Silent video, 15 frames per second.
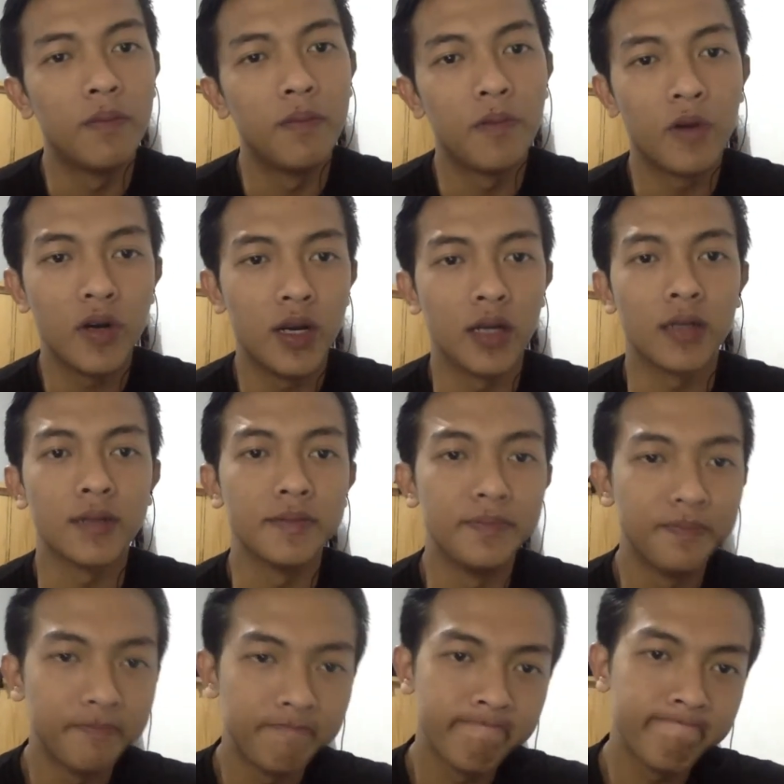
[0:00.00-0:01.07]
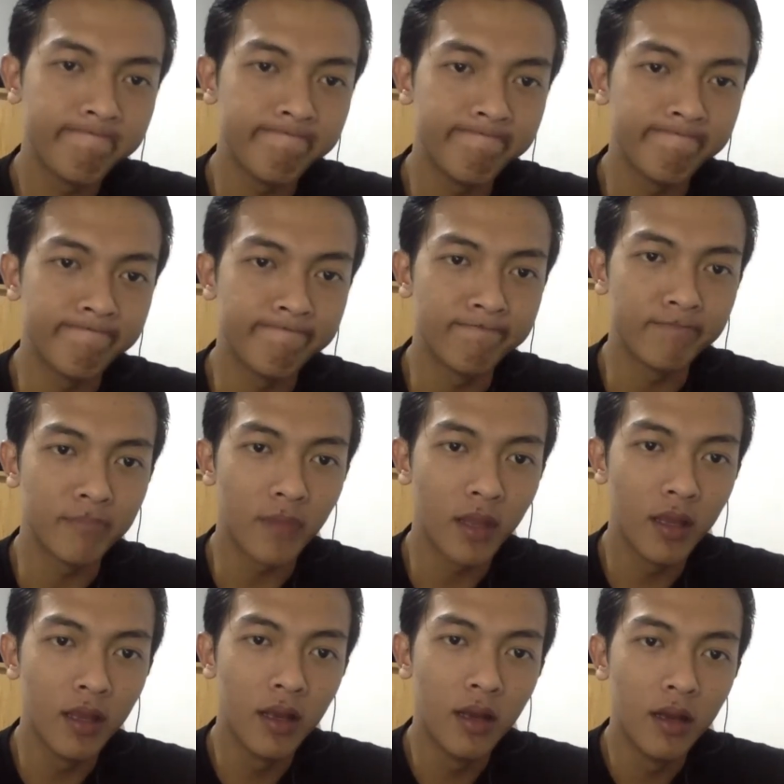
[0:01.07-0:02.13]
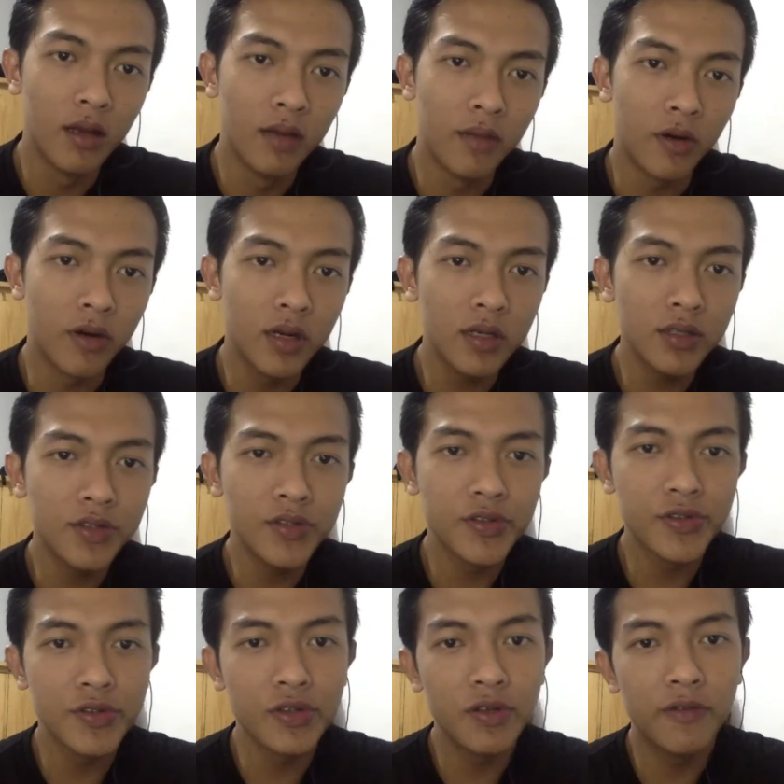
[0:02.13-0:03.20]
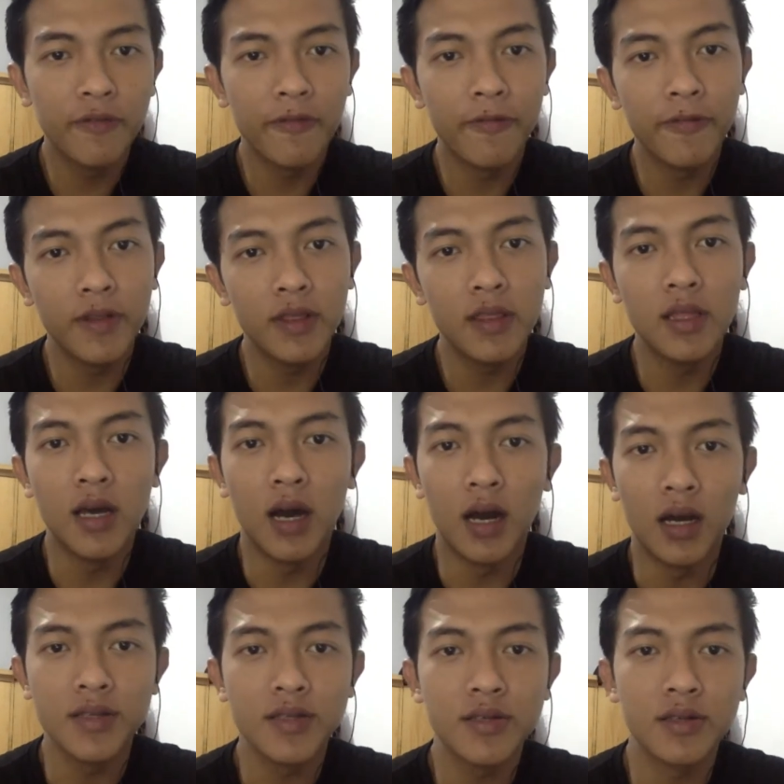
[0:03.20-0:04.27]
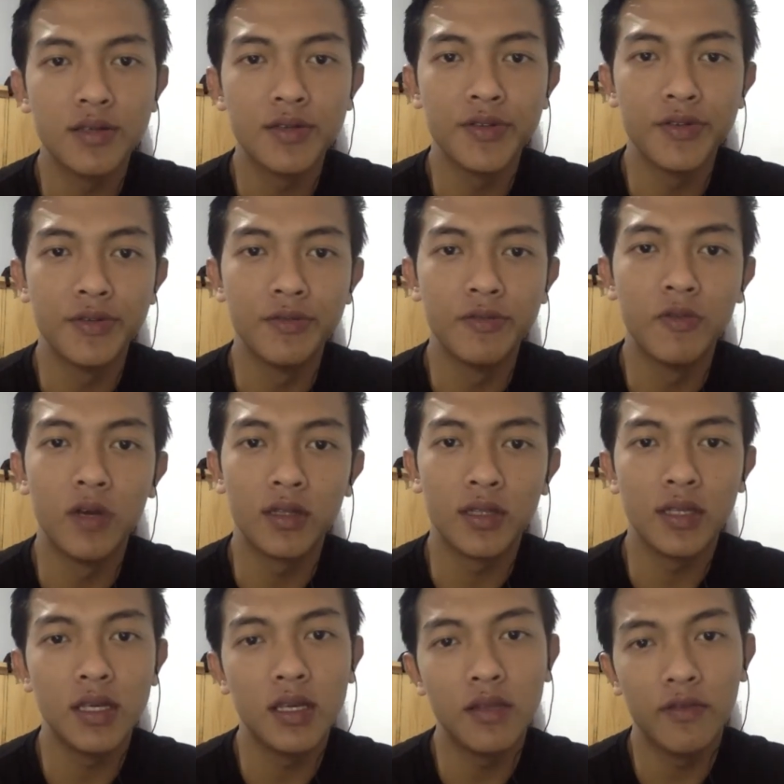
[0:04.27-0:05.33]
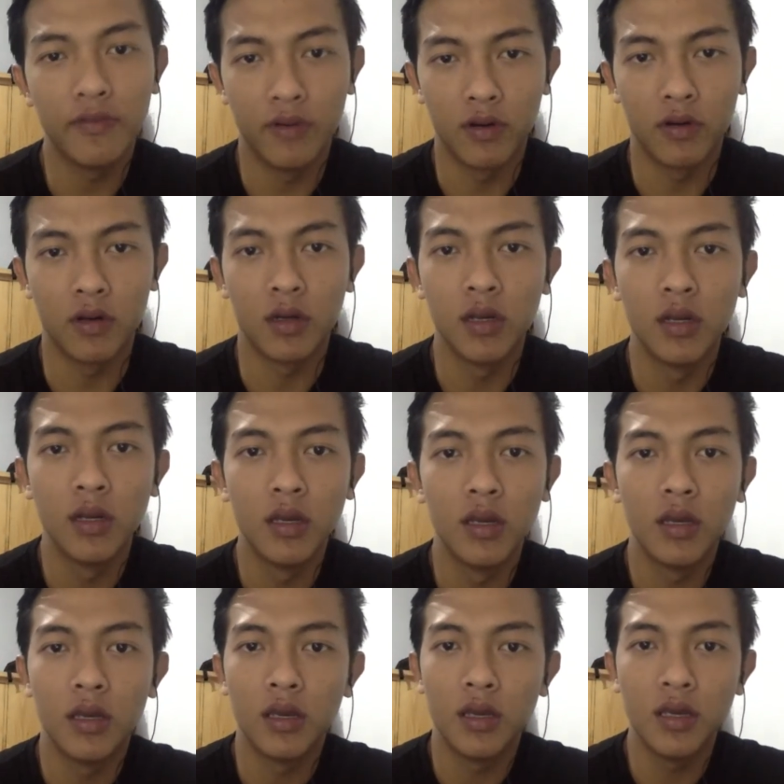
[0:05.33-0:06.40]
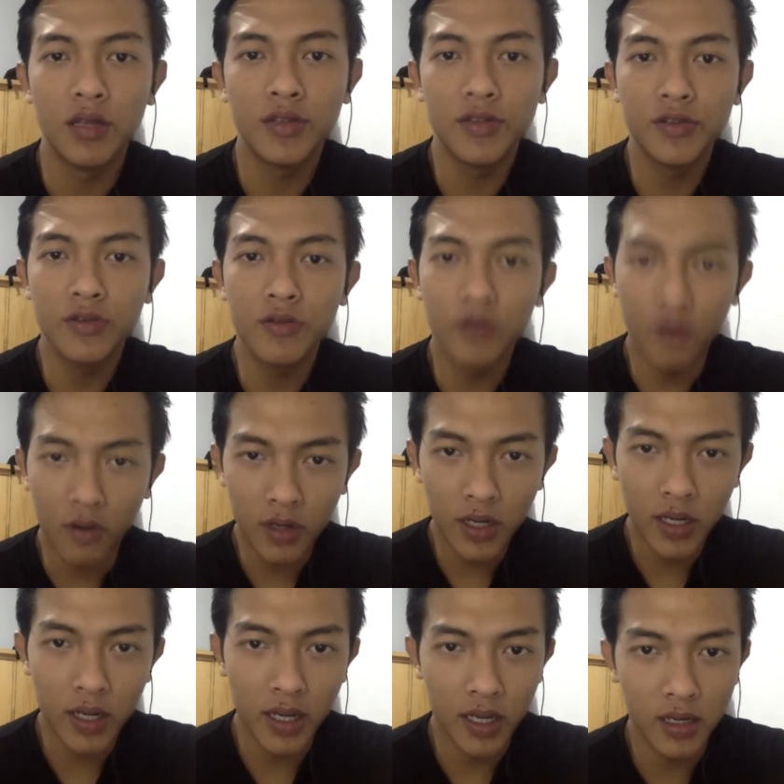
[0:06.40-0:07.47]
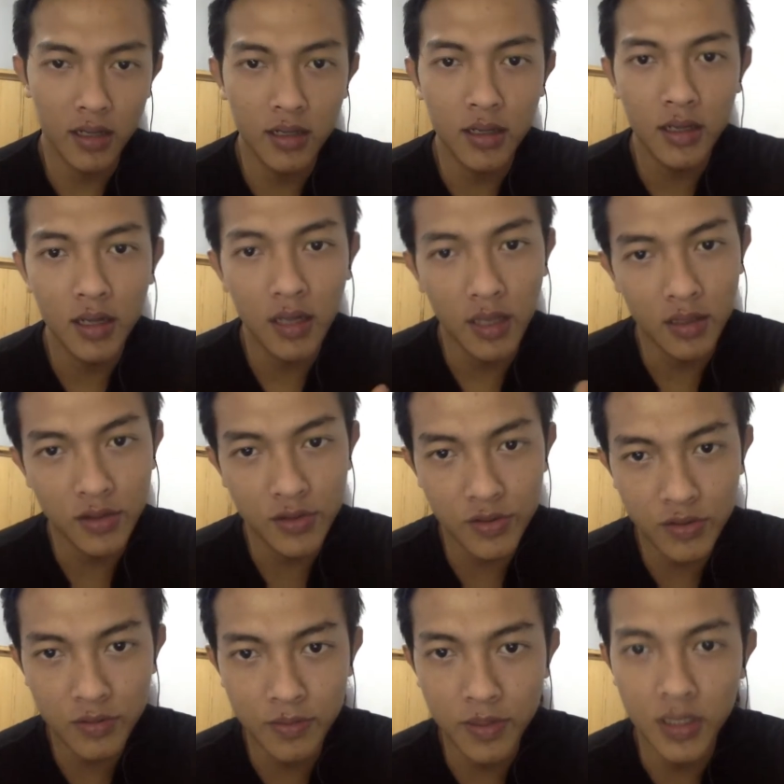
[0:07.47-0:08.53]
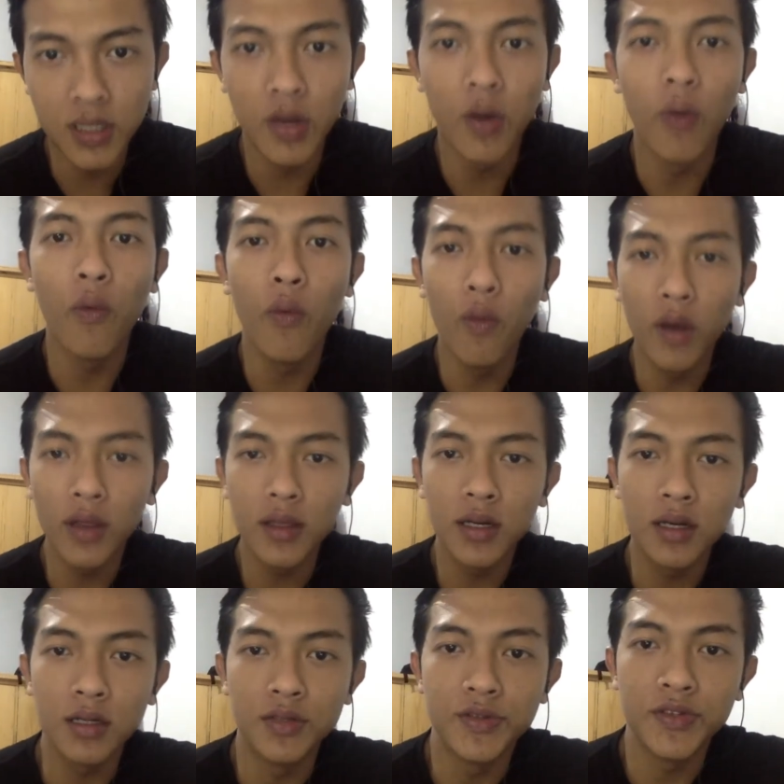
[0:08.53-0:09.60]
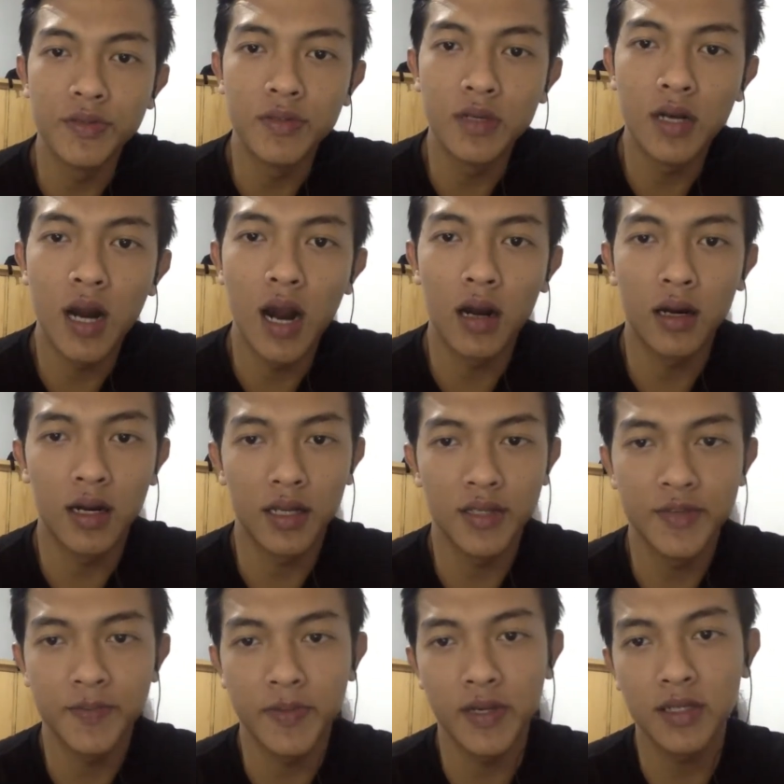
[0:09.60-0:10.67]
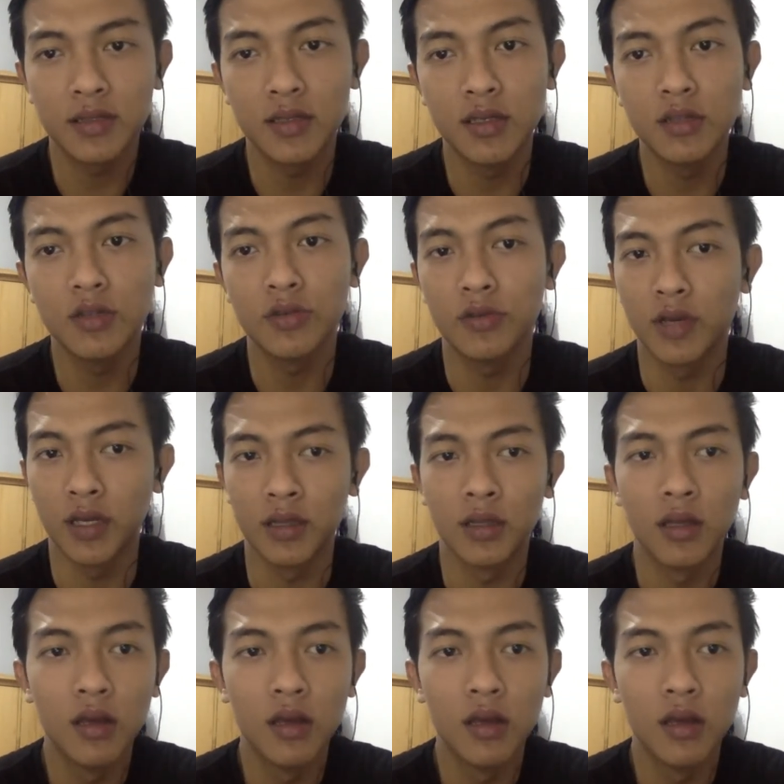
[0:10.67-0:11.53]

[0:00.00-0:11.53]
Product. Mm, Products should fit the us consume what it for. It should work and it should be what the consumer are expecting to get.